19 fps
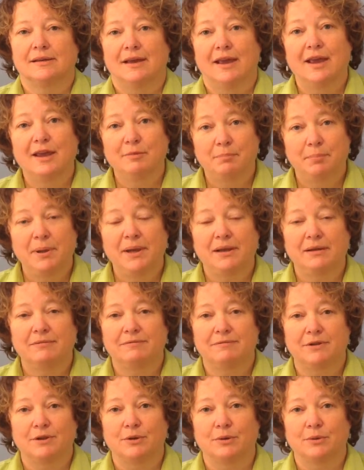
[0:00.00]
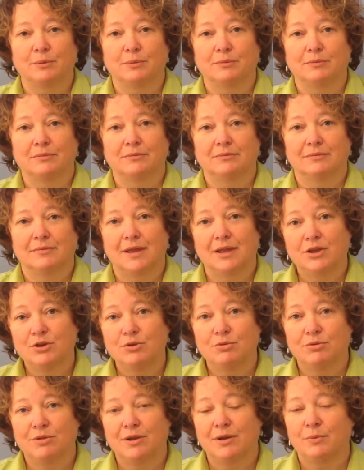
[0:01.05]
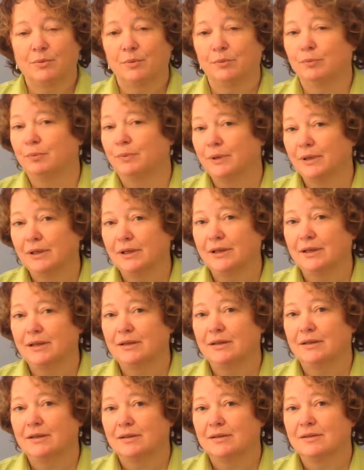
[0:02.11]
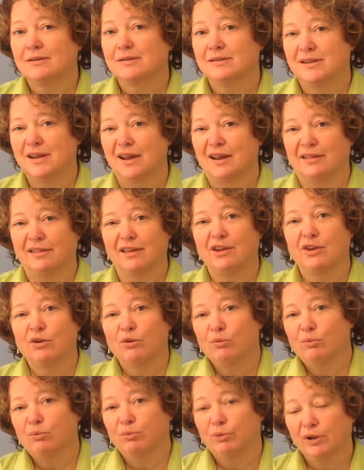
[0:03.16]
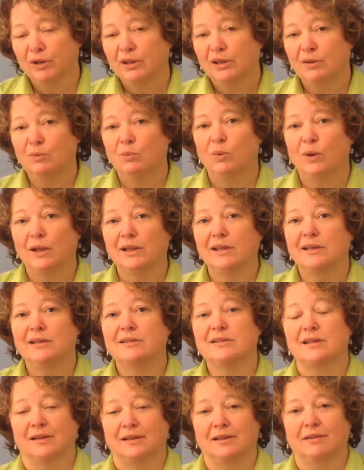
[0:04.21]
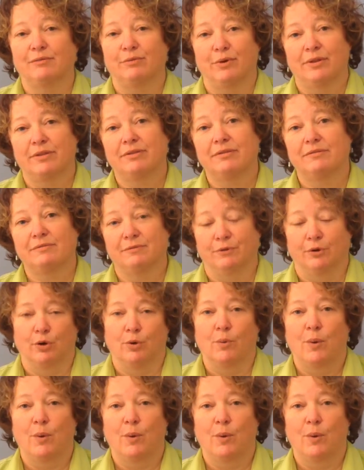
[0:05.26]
and pick a few that you think will really stick, that you're really willing to live with for a